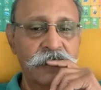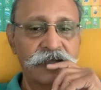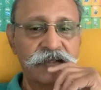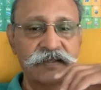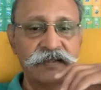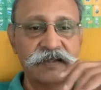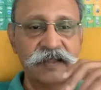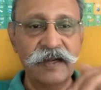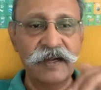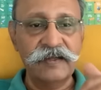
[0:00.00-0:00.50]

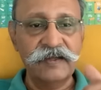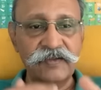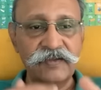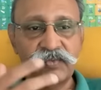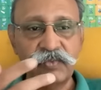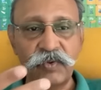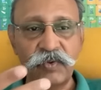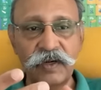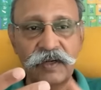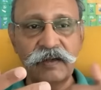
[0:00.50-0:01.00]
And that
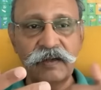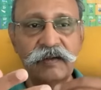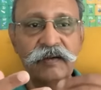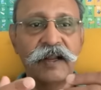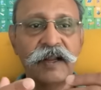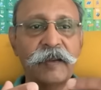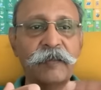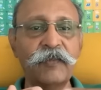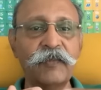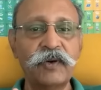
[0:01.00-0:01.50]
is what
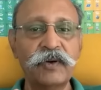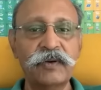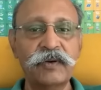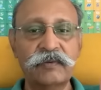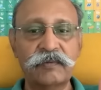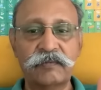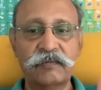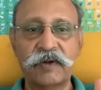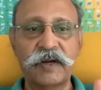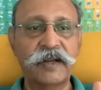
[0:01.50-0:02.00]
I'm going
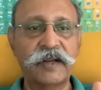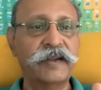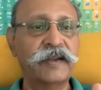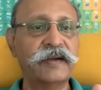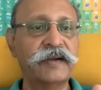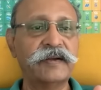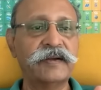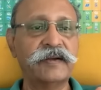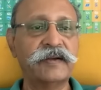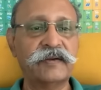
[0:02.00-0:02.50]
to try
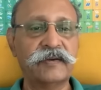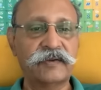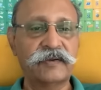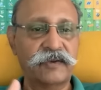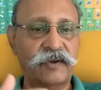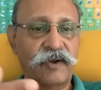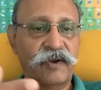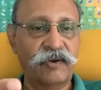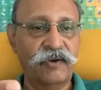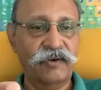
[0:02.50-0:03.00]
and
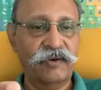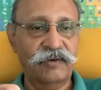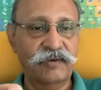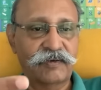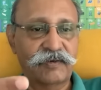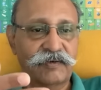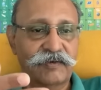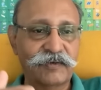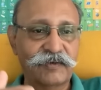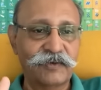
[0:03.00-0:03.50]
talk
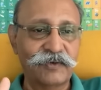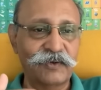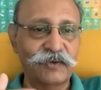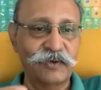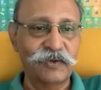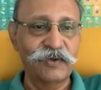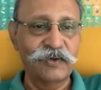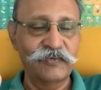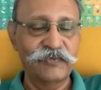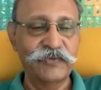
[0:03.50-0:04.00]
to
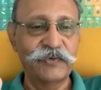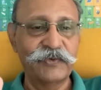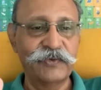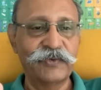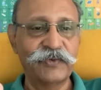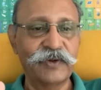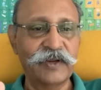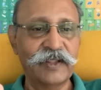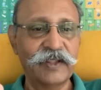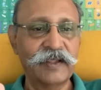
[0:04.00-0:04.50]
all of
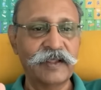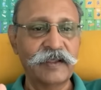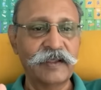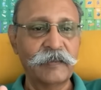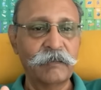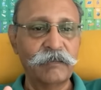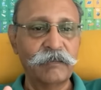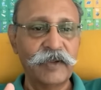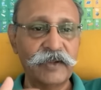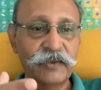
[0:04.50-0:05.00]
you today.
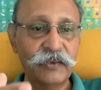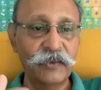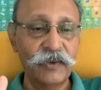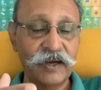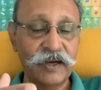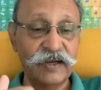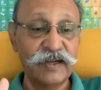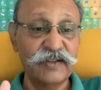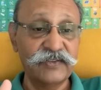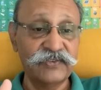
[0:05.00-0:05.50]
Make
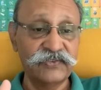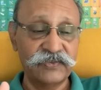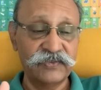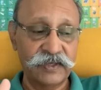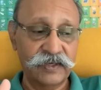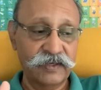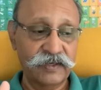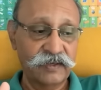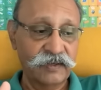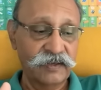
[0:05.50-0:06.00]
you
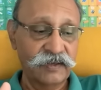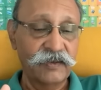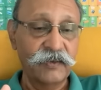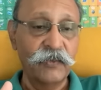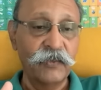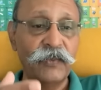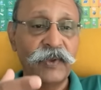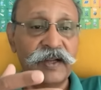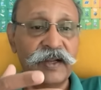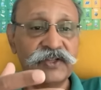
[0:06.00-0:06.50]
understand
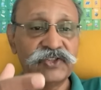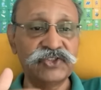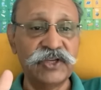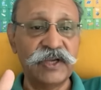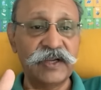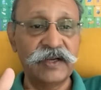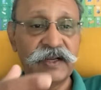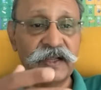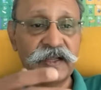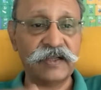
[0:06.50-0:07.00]
where
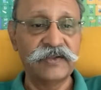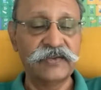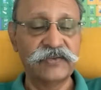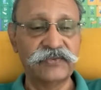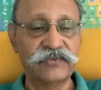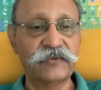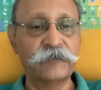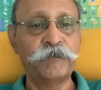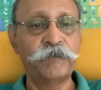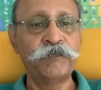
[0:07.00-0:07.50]
China
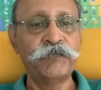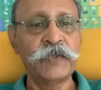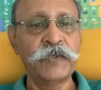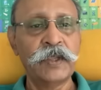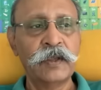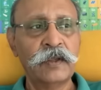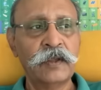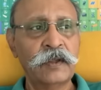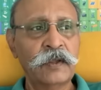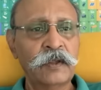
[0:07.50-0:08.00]
is.
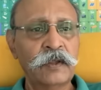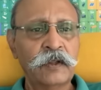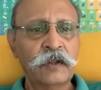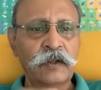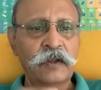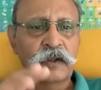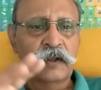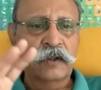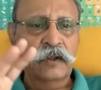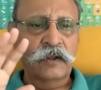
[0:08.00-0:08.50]

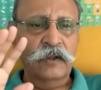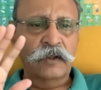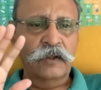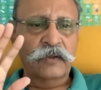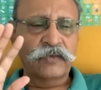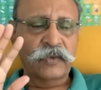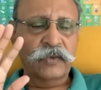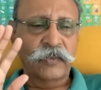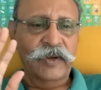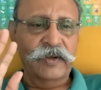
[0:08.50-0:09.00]

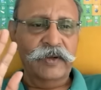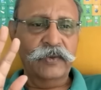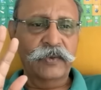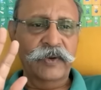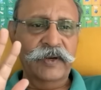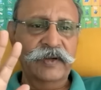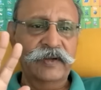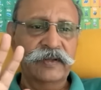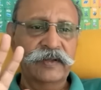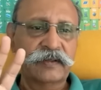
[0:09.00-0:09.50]
So we'll
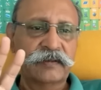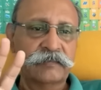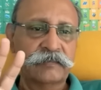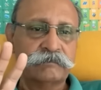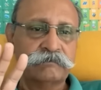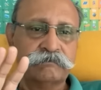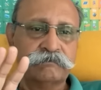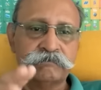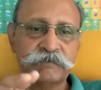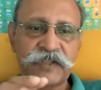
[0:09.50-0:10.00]
do it
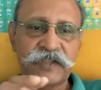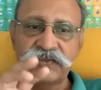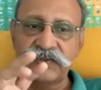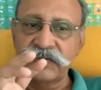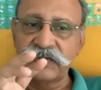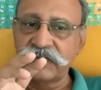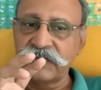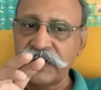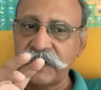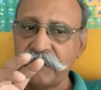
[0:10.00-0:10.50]

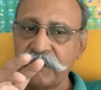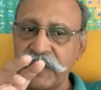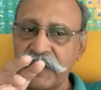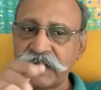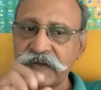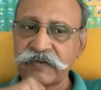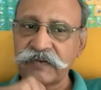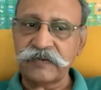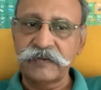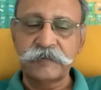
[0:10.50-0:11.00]
in three
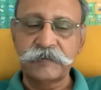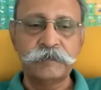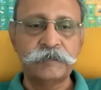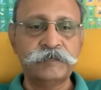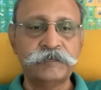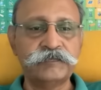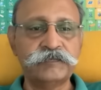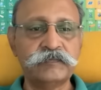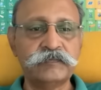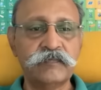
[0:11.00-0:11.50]
parts.
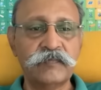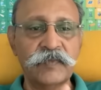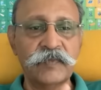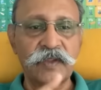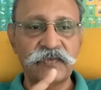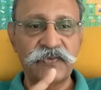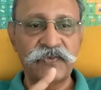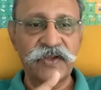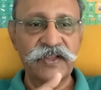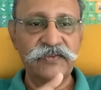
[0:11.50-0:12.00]

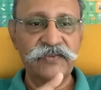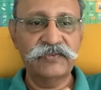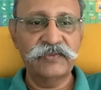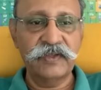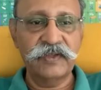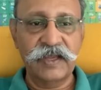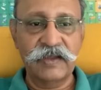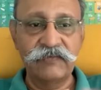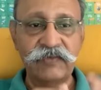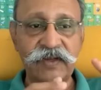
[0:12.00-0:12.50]
The
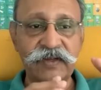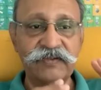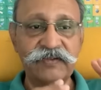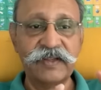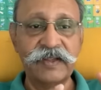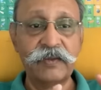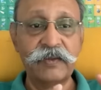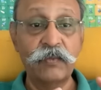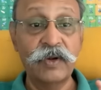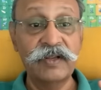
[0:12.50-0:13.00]
first, I will
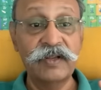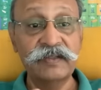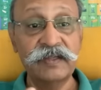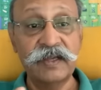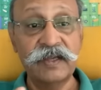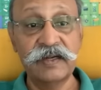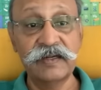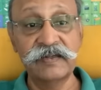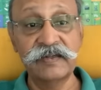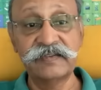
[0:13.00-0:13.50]
say, what is
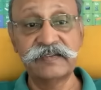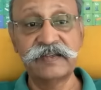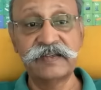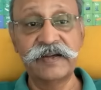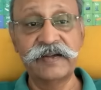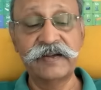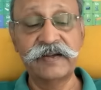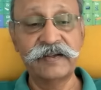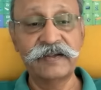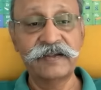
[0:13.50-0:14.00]
the current
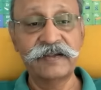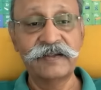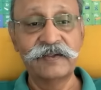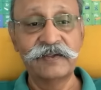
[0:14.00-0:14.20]
state